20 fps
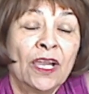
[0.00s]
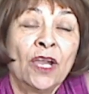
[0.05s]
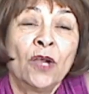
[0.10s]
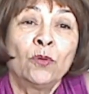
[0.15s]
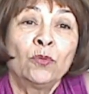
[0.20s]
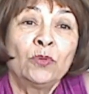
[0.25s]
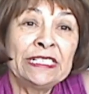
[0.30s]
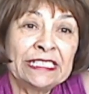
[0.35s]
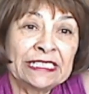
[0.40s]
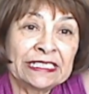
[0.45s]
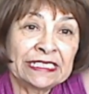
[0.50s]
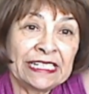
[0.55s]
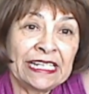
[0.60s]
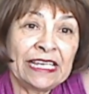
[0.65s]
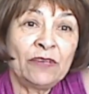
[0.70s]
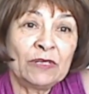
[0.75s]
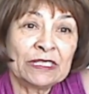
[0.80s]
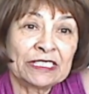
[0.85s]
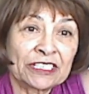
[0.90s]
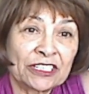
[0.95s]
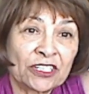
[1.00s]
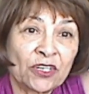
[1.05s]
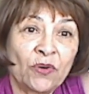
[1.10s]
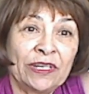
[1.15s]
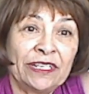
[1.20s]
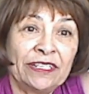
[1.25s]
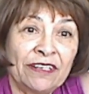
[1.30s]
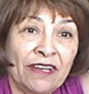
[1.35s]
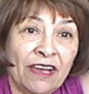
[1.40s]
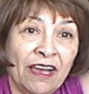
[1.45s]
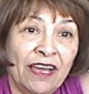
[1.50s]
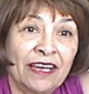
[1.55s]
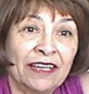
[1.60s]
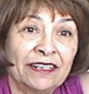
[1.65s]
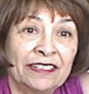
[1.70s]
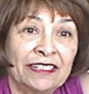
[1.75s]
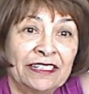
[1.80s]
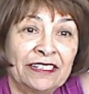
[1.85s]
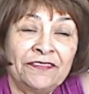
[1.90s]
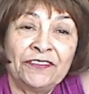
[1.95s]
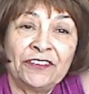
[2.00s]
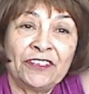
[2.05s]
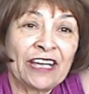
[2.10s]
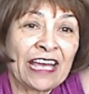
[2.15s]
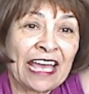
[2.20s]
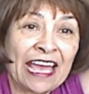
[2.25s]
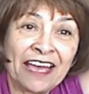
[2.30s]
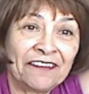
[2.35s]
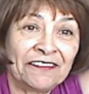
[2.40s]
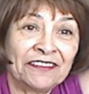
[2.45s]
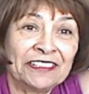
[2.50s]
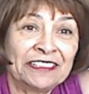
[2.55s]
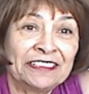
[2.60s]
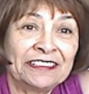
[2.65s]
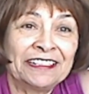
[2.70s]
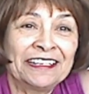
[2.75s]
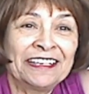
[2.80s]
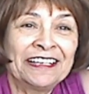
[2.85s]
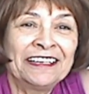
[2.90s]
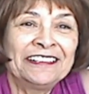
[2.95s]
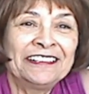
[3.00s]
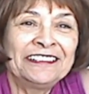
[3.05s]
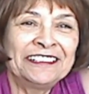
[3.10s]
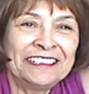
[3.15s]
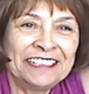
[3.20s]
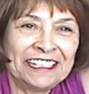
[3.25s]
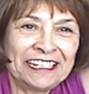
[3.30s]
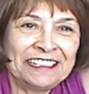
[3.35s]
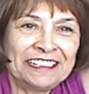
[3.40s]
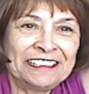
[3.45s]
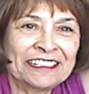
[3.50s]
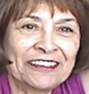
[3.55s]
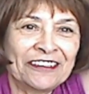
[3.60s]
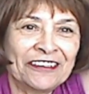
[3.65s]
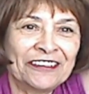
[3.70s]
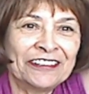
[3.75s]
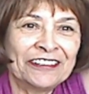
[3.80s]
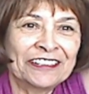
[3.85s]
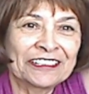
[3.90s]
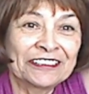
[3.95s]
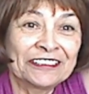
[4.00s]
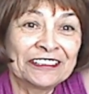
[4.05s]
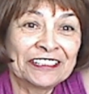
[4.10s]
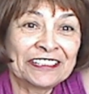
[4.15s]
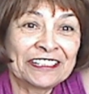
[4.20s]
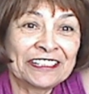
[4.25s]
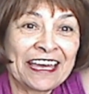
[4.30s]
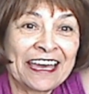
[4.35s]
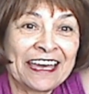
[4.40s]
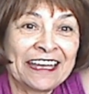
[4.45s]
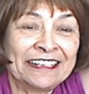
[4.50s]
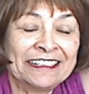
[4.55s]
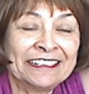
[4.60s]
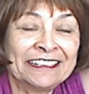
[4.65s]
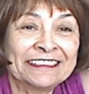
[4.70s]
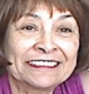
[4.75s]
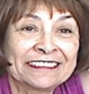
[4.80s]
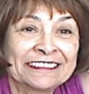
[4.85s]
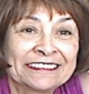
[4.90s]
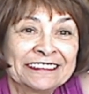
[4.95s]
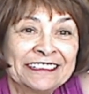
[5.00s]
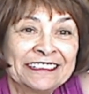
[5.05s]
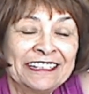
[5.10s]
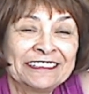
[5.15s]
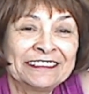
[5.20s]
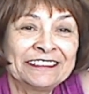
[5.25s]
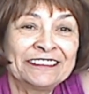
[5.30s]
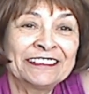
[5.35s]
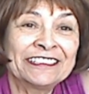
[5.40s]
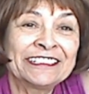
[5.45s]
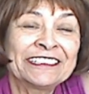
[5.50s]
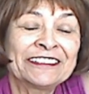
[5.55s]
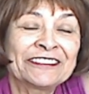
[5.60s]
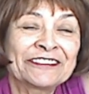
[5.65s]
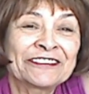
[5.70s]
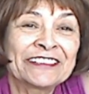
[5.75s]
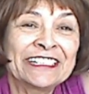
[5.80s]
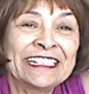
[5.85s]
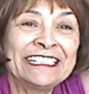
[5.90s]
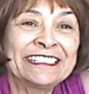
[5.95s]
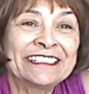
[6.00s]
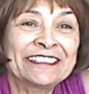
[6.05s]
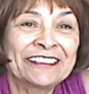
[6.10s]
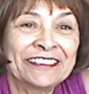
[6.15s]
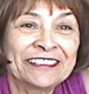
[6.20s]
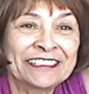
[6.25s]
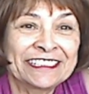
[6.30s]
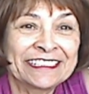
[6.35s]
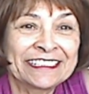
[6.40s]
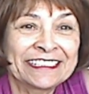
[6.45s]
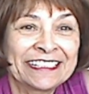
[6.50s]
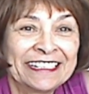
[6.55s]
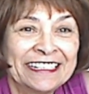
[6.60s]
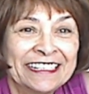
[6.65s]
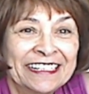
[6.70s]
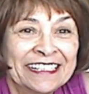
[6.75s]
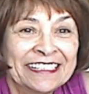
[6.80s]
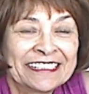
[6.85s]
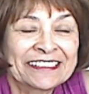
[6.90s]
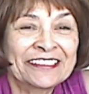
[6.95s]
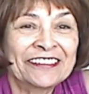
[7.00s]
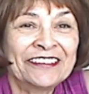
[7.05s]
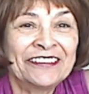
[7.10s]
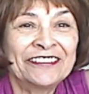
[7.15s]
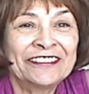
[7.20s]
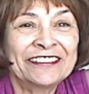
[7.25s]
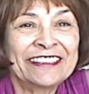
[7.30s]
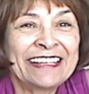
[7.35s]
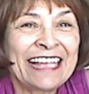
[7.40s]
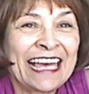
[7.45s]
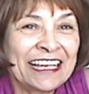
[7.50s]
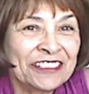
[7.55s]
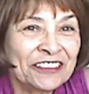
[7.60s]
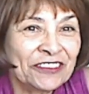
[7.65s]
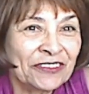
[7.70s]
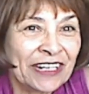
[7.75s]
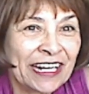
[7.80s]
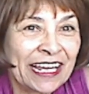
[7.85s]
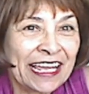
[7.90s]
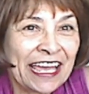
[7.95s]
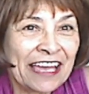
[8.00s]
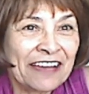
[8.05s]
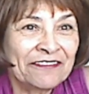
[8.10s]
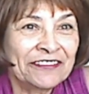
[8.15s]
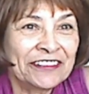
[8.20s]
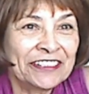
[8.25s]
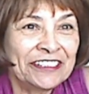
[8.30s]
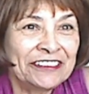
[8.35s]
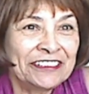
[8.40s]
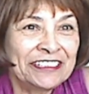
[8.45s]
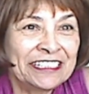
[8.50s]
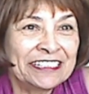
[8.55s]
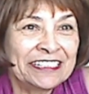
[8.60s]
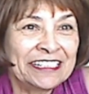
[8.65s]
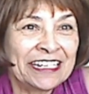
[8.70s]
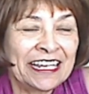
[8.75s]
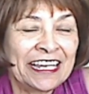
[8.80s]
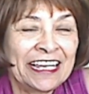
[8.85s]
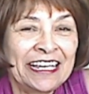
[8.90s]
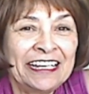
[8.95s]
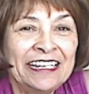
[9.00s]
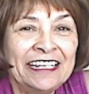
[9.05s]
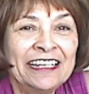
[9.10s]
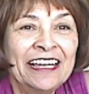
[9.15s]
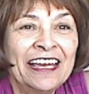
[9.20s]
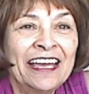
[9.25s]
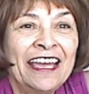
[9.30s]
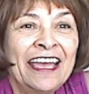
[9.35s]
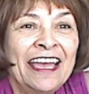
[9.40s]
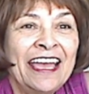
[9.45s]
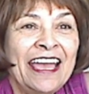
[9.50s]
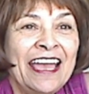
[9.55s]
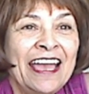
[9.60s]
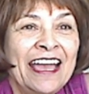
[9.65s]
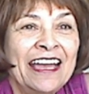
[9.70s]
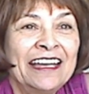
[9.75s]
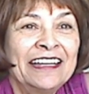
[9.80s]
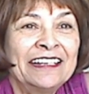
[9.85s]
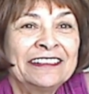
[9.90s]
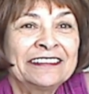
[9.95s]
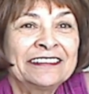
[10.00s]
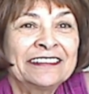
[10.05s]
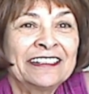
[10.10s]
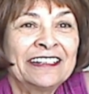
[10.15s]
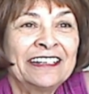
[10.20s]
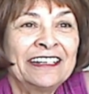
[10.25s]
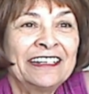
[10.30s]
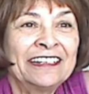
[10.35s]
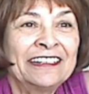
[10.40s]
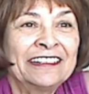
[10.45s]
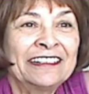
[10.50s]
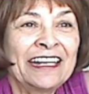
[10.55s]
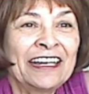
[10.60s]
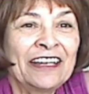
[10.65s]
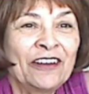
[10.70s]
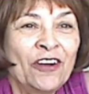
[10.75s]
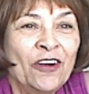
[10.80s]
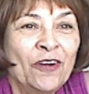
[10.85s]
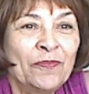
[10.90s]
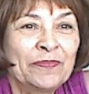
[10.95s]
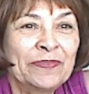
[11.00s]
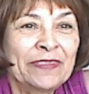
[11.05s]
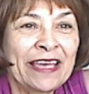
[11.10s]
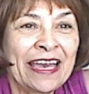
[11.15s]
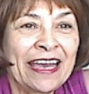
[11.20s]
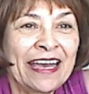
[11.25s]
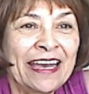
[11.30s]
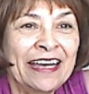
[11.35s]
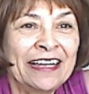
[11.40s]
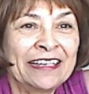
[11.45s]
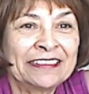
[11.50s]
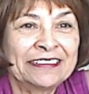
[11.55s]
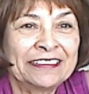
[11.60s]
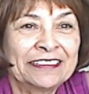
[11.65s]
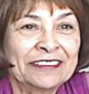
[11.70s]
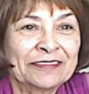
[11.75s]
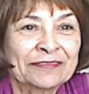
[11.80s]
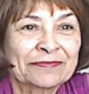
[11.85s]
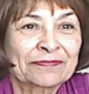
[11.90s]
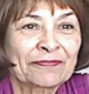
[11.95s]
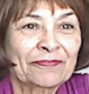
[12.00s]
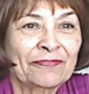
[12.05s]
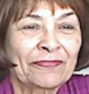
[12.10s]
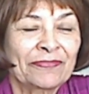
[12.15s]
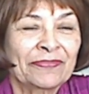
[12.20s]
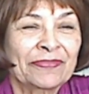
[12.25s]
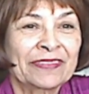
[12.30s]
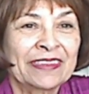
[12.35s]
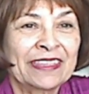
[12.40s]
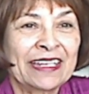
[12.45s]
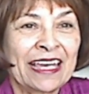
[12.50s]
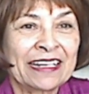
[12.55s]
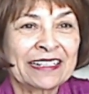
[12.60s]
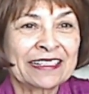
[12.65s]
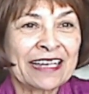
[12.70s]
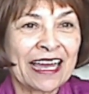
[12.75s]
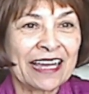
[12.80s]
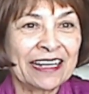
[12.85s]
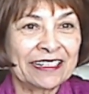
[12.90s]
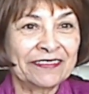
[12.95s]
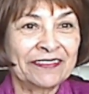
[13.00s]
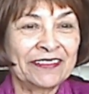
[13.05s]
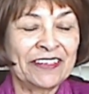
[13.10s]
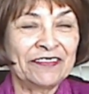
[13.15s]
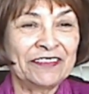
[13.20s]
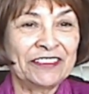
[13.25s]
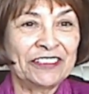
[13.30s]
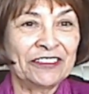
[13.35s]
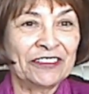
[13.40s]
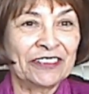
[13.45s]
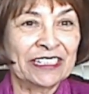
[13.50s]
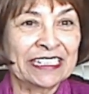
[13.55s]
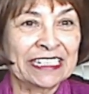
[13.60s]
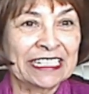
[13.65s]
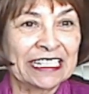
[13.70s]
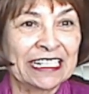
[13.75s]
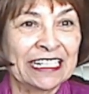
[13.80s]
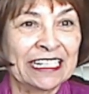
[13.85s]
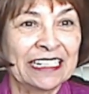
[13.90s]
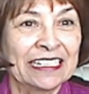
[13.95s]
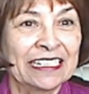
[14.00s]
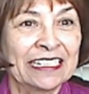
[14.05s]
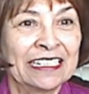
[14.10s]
We see what's going on, and if you haven't, you need to go and look at it and do a little research. So that's what I have for you today, and I hope that kind of gives you a little